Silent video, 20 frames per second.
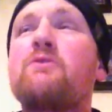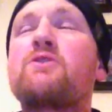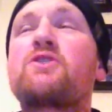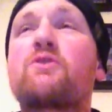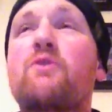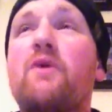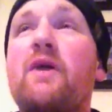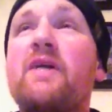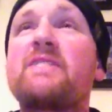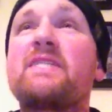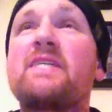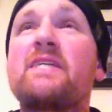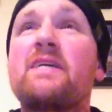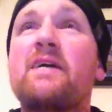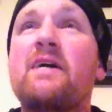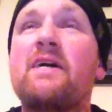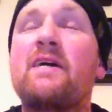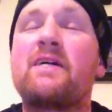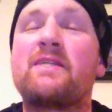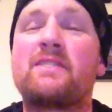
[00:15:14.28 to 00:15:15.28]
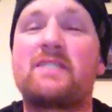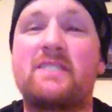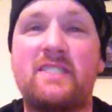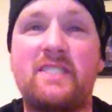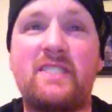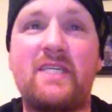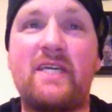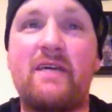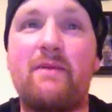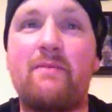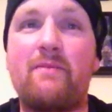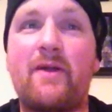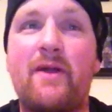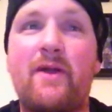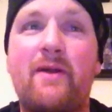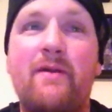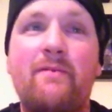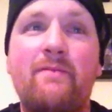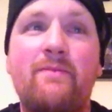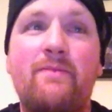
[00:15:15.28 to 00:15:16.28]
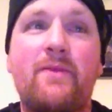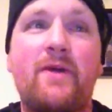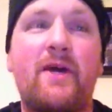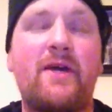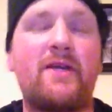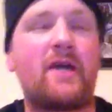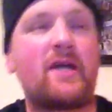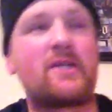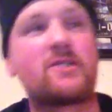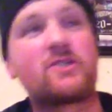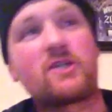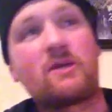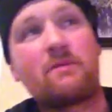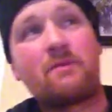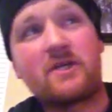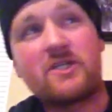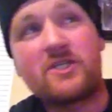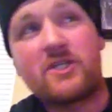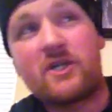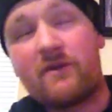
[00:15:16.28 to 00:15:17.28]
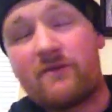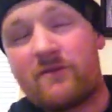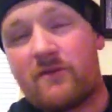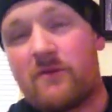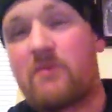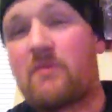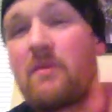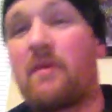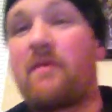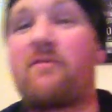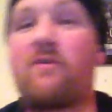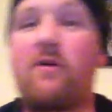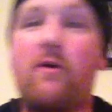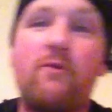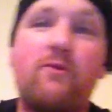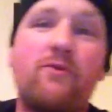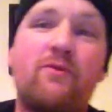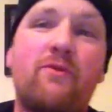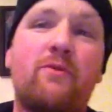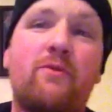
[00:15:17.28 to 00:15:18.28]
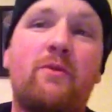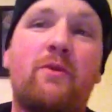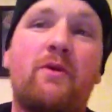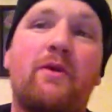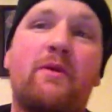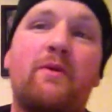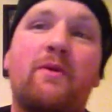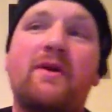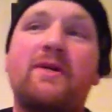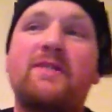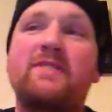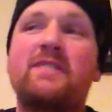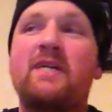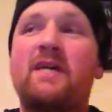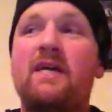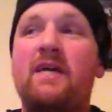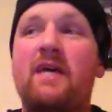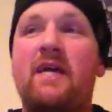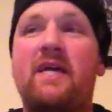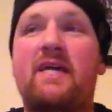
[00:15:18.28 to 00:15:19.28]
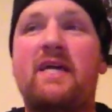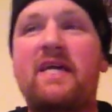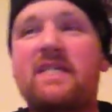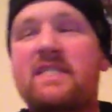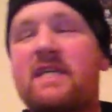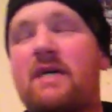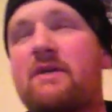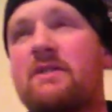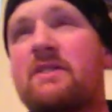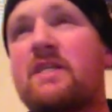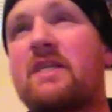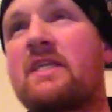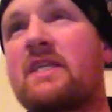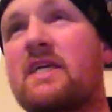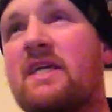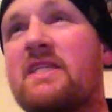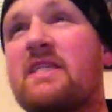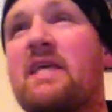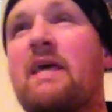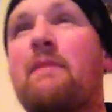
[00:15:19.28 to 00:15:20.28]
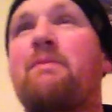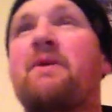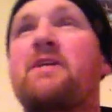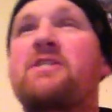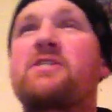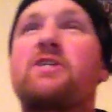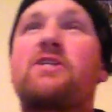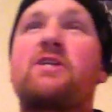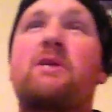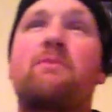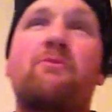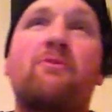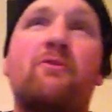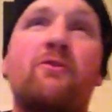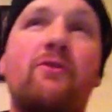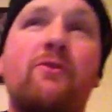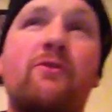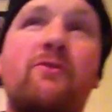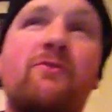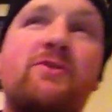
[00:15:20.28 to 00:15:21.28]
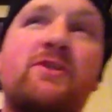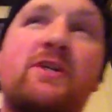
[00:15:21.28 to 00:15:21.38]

crazy to see him there. I took a picture of him on my phone from where he was in case I didn't get that picture to prove